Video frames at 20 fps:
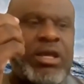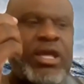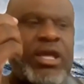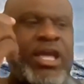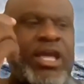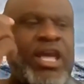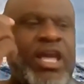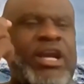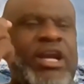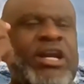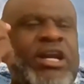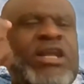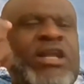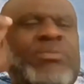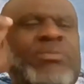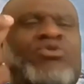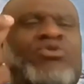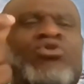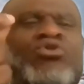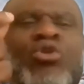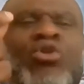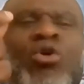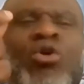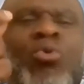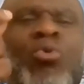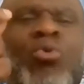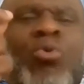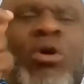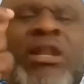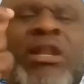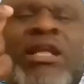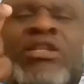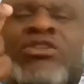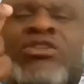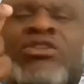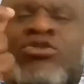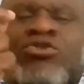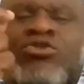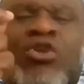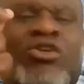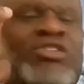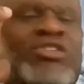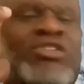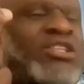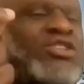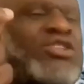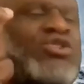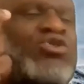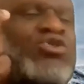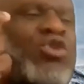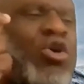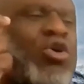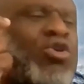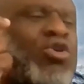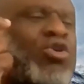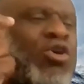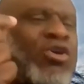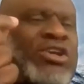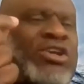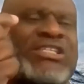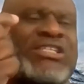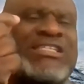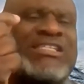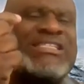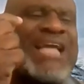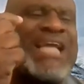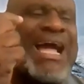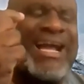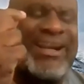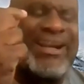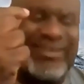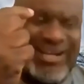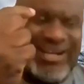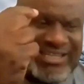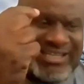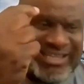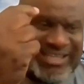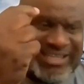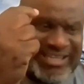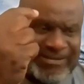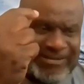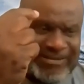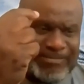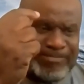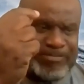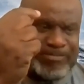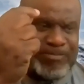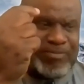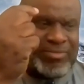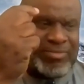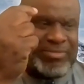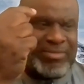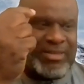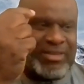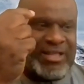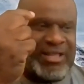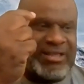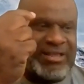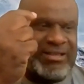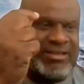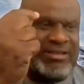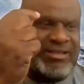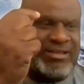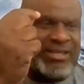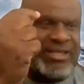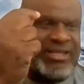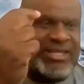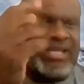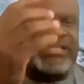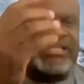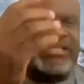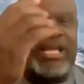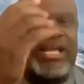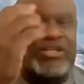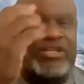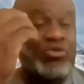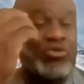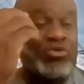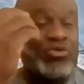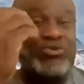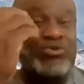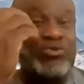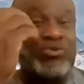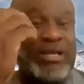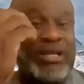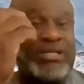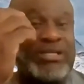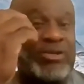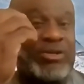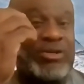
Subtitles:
a crypto wallet doesn't store coins directly. Yes, I just want to make some